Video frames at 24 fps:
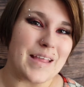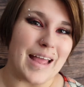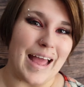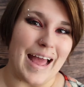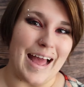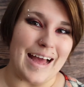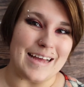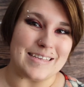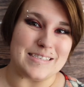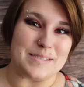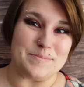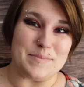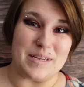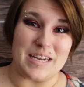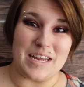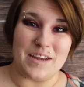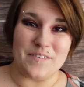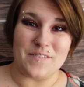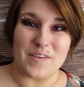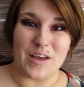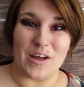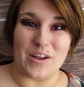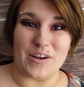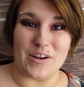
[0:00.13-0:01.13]
As many of
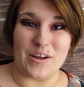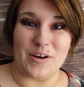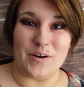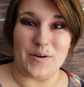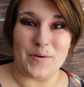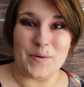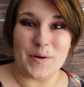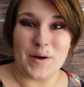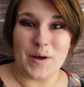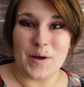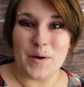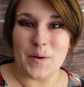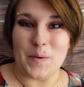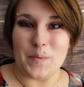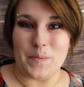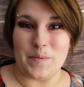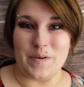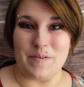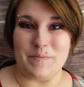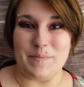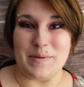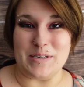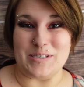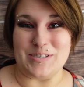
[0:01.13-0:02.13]
y'all know,
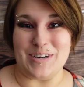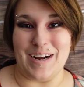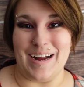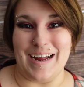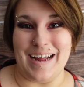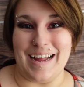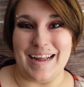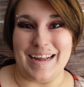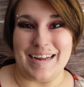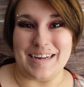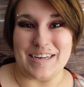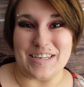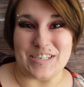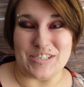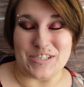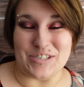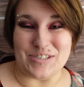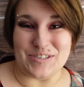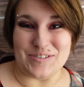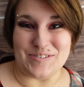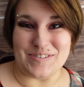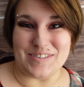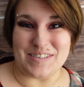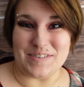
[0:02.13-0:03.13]
we've been trying
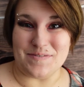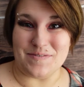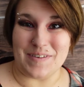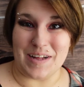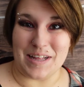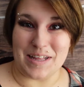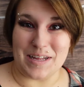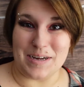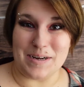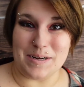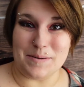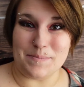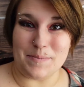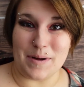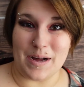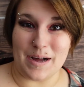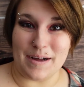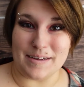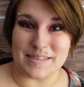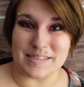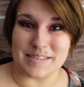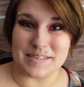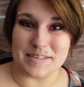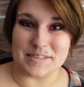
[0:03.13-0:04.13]
to develop
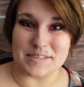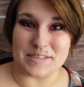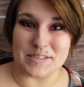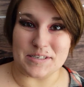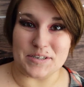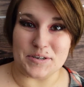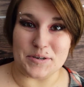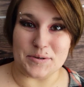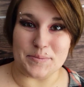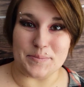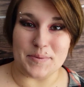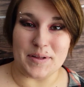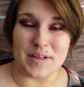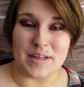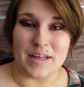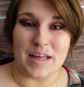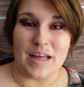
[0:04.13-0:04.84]
a system